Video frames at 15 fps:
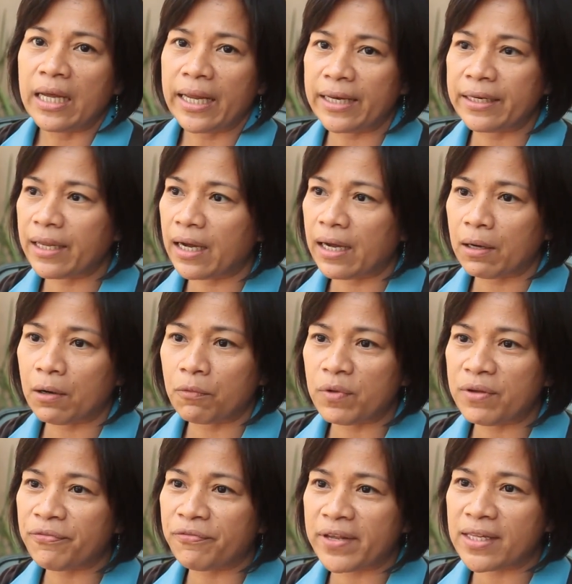And
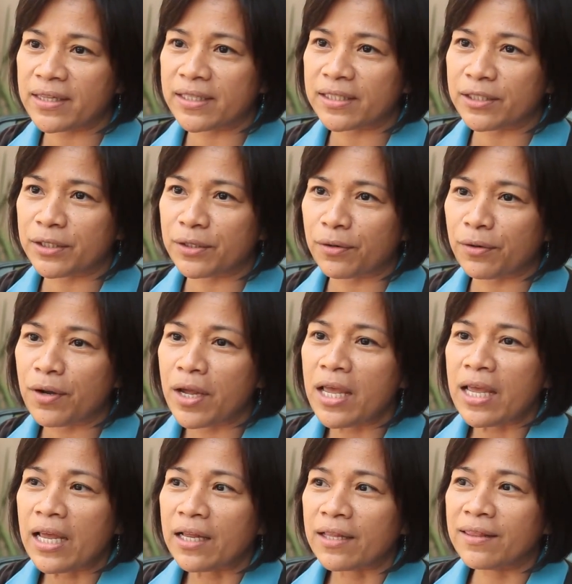we feel that, you know,
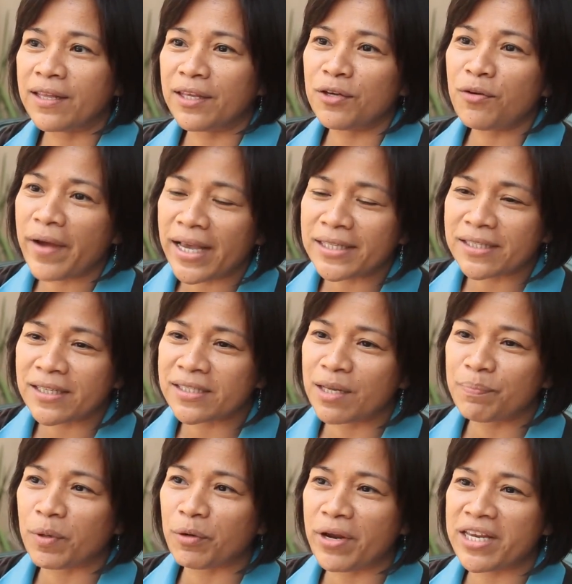the US is
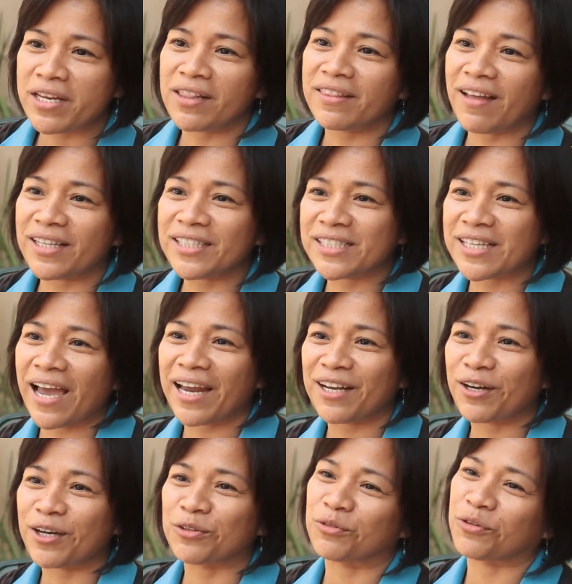the perennial
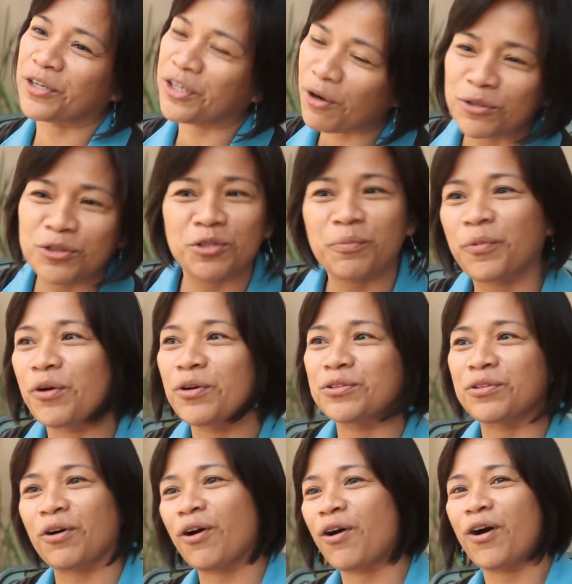non-signer to Kyoto
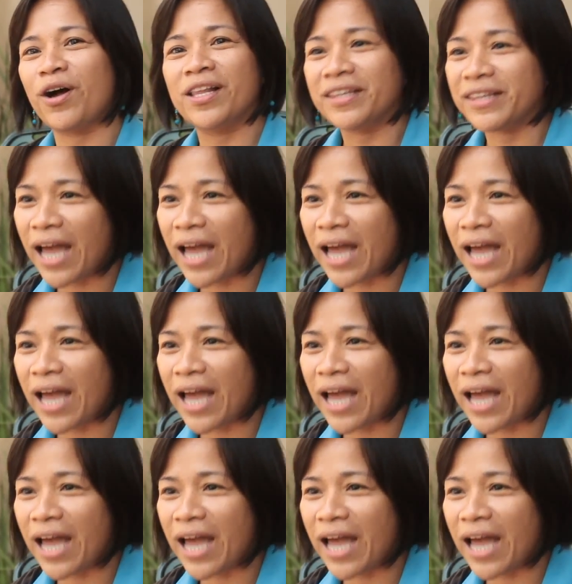Protocol.